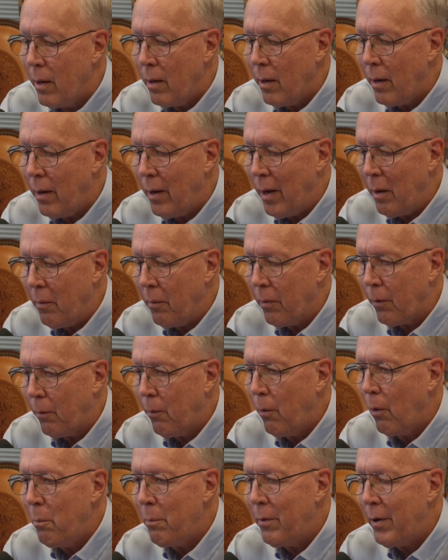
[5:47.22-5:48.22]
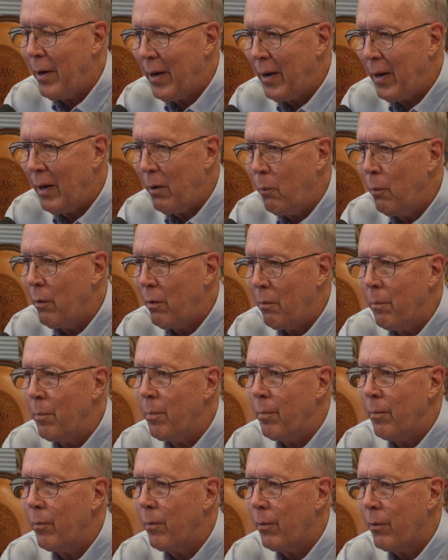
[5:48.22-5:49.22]
The chrome tanning
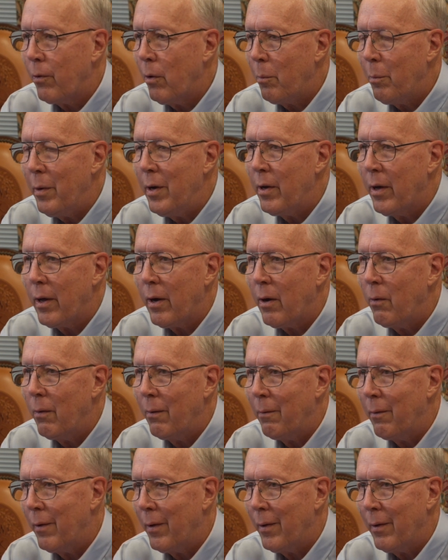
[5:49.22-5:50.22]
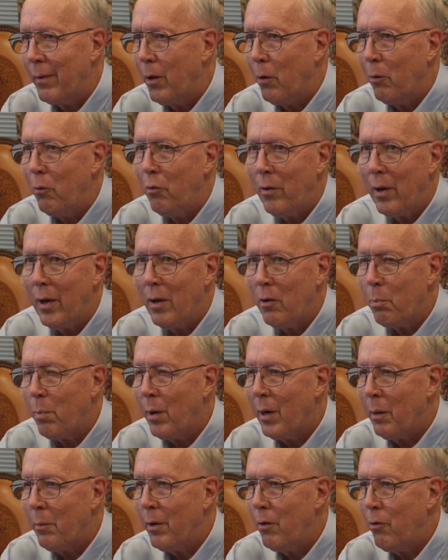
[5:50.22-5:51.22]
could be done in those days
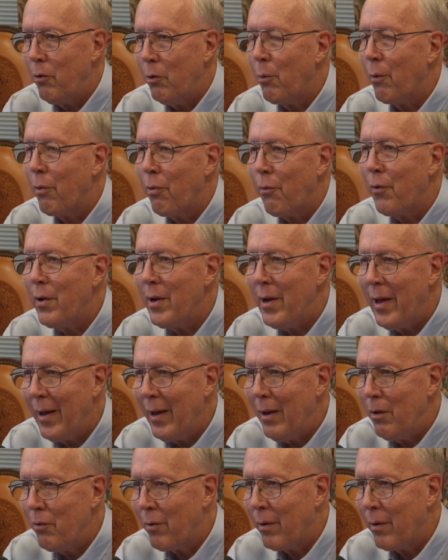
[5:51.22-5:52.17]
probably 2 or 3 days,